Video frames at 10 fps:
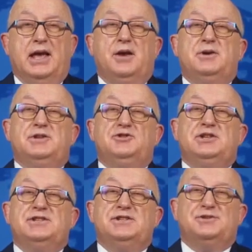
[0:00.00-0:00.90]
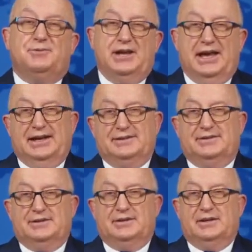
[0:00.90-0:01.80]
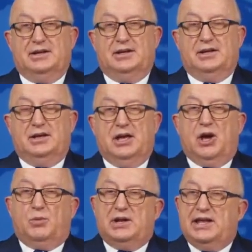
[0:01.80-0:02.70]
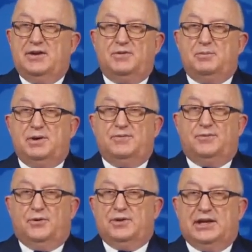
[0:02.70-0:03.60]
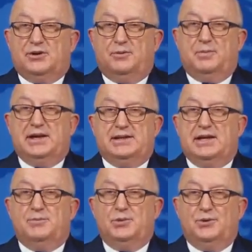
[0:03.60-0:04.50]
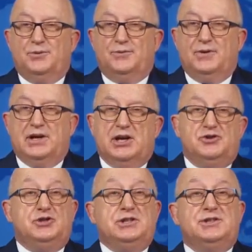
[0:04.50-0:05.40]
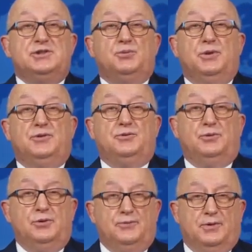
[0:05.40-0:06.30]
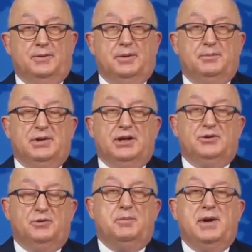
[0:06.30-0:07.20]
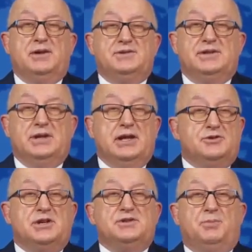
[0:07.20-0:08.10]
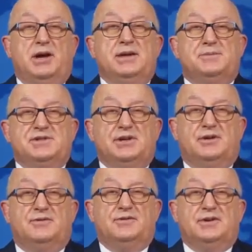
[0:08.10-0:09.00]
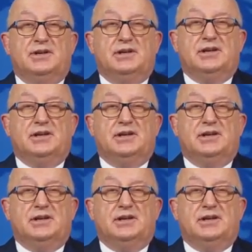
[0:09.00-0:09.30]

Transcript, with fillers: How did Jesus react? Well, even before they could make their move, Jesus withdrew from them to a mountain just by himself.